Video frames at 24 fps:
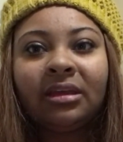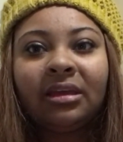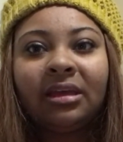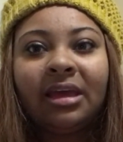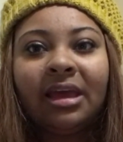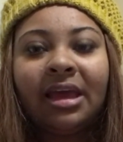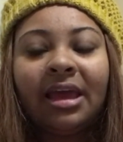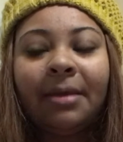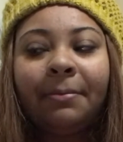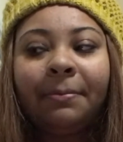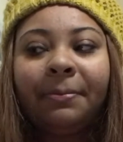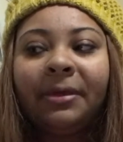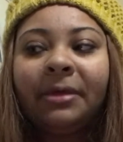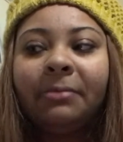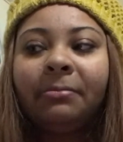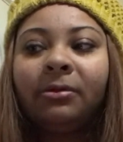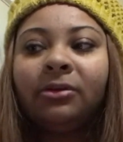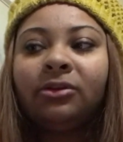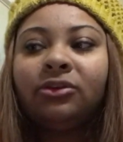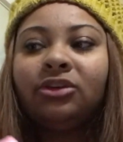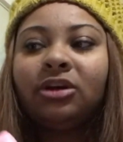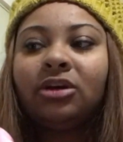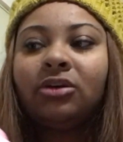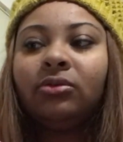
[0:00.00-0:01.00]
And
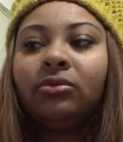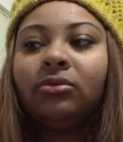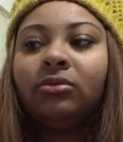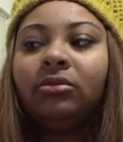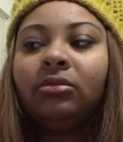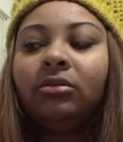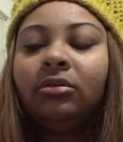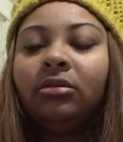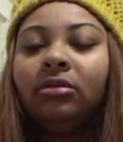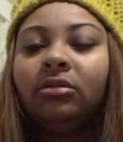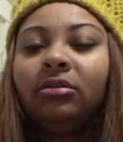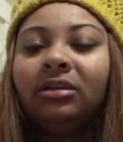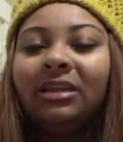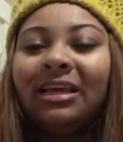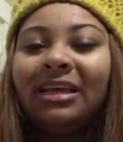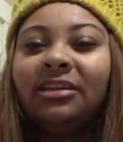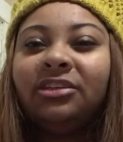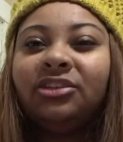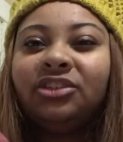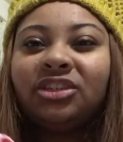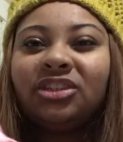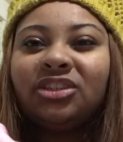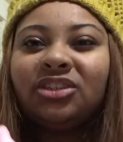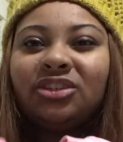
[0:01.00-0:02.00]
people they
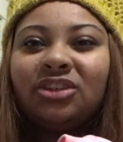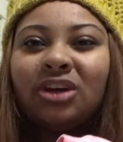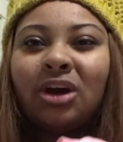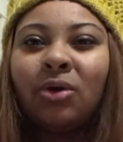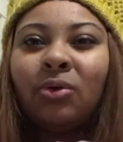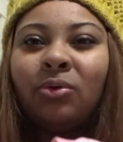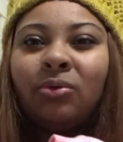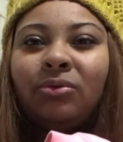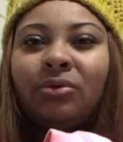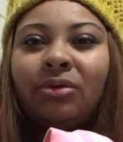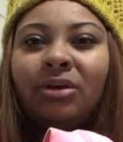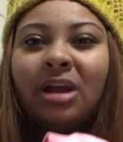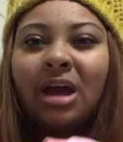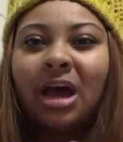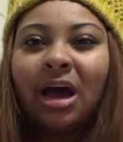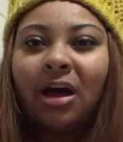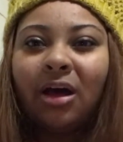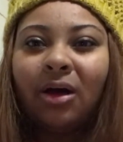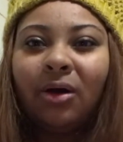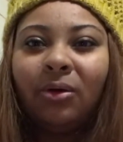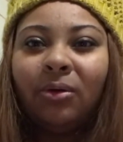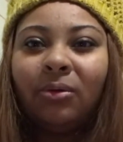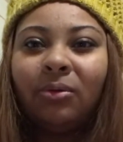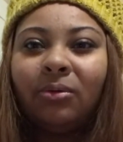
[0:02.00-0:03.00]
just don't
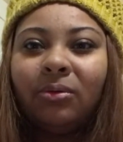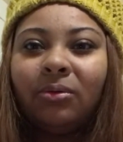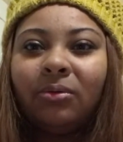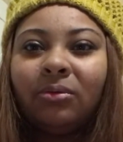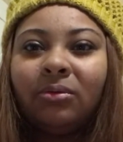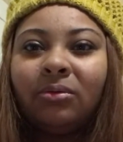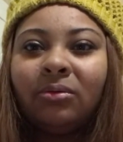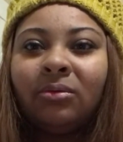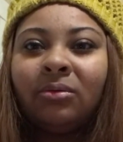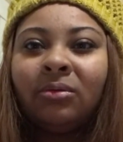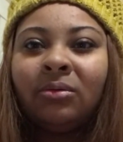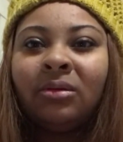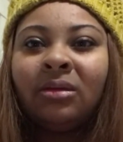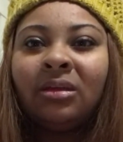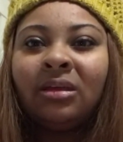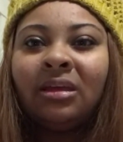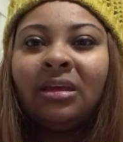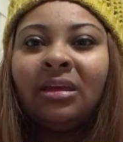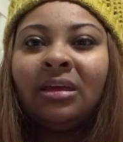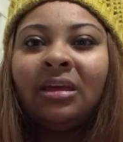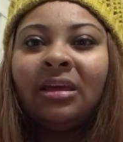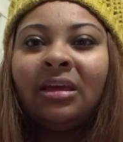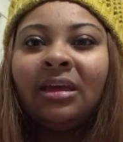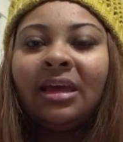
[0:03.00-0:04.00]
know.
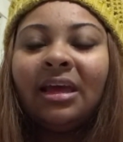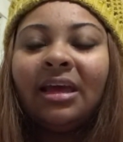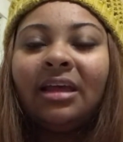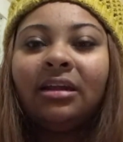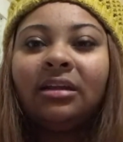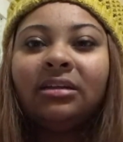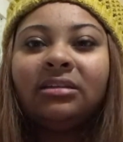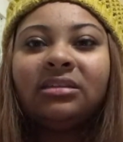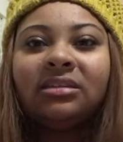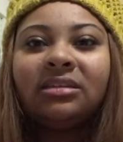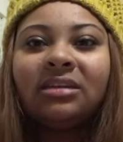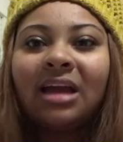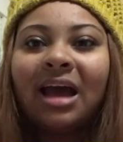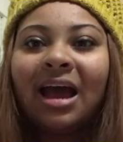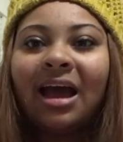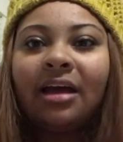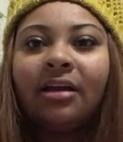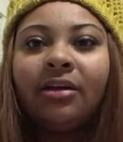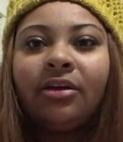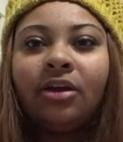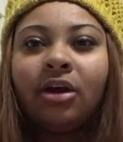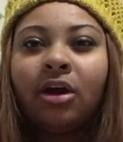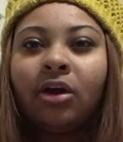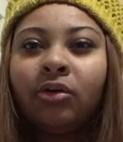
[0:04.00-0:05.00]
And it's not
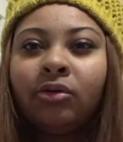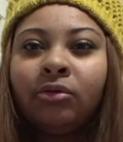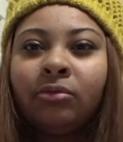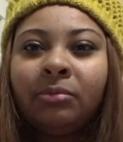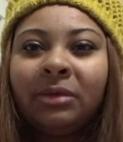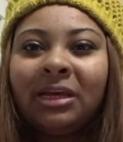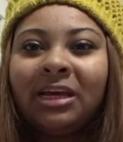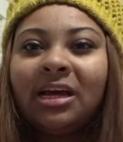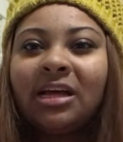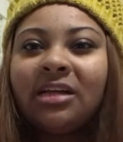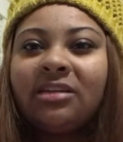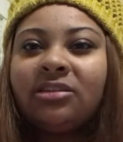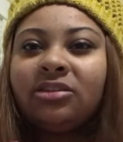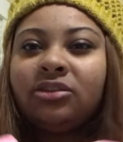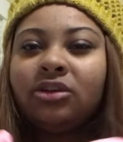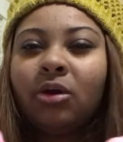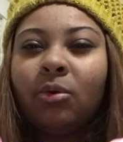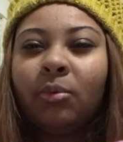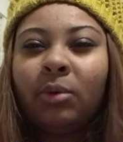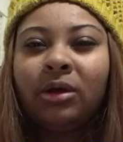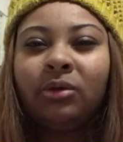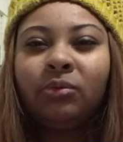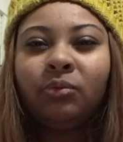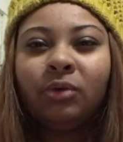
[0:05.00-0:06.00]
known because no
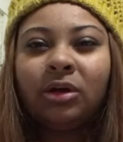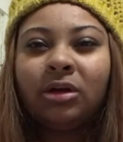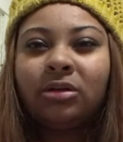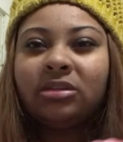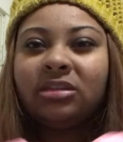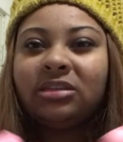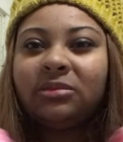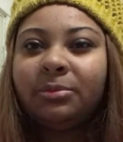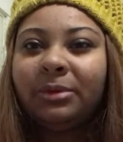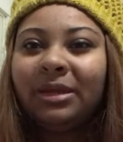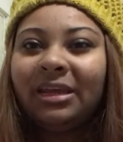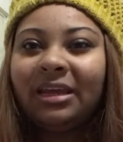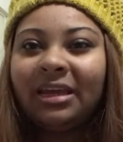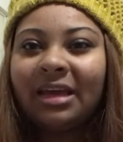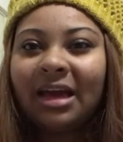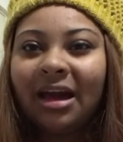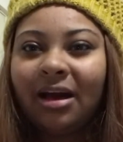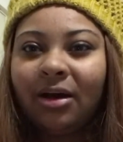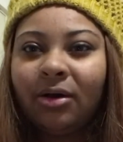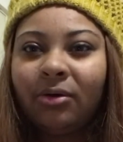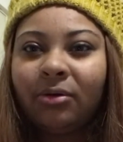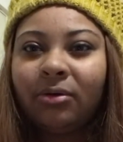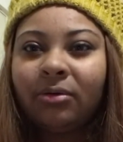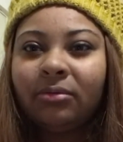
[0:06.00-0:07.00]
one will speak
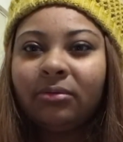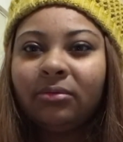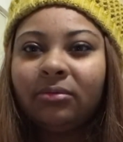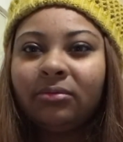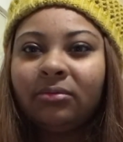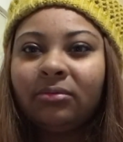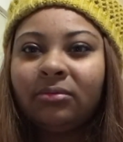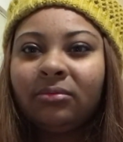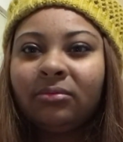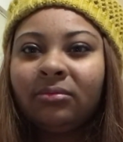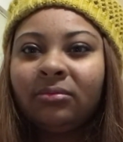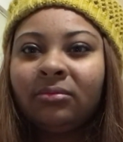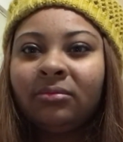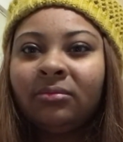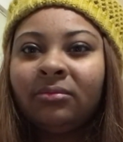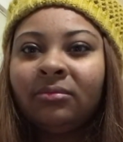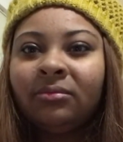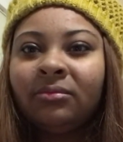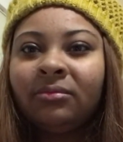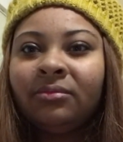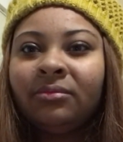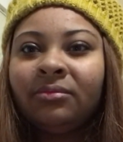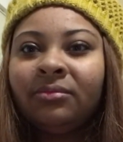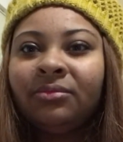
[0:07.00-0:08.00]
out.
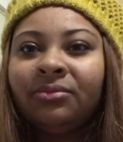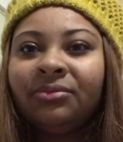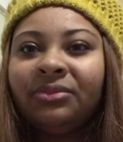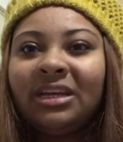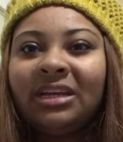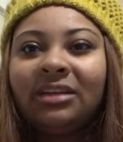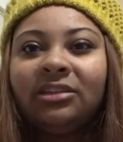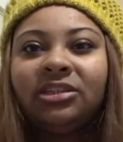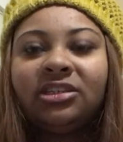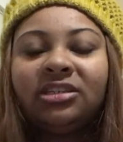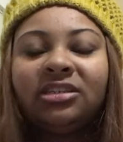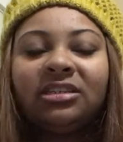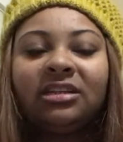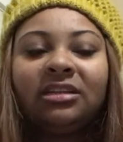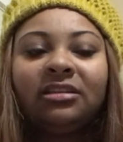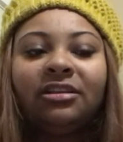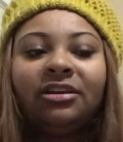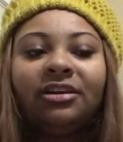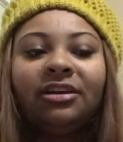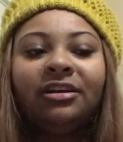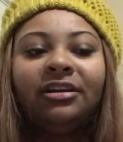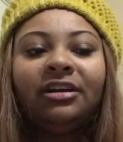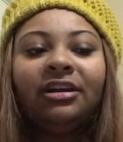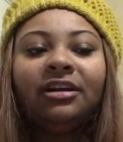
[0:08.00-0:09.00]
They just sit
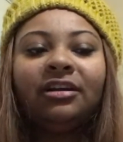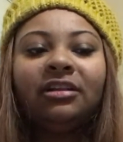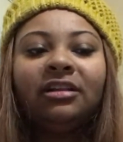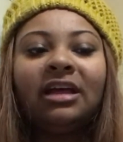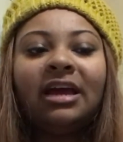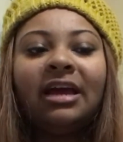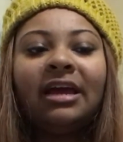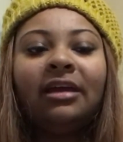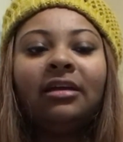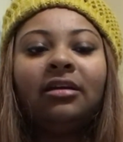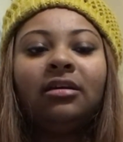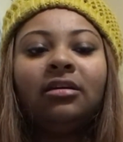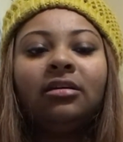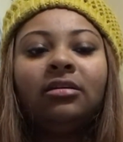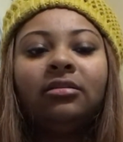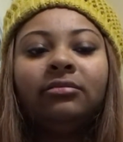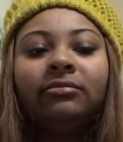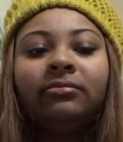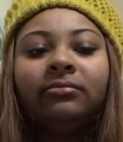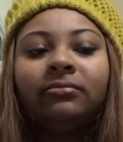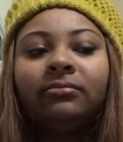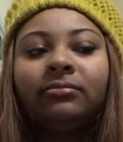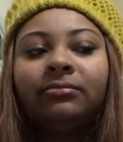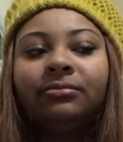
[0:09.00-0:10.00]
there and they're like,
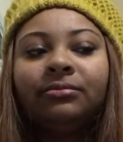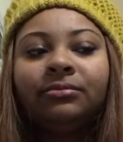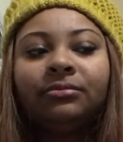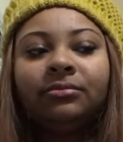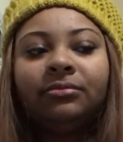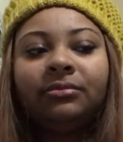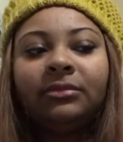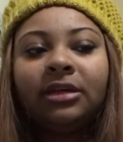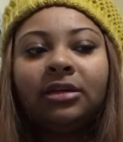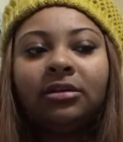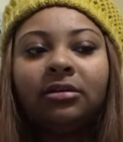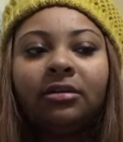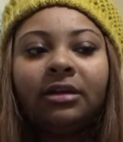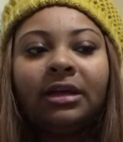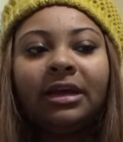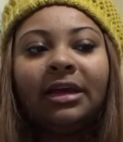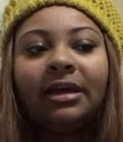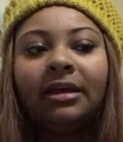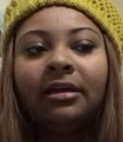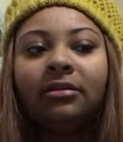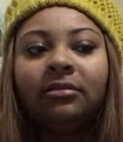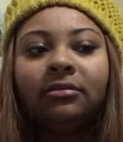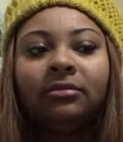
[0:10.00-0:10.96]
okay,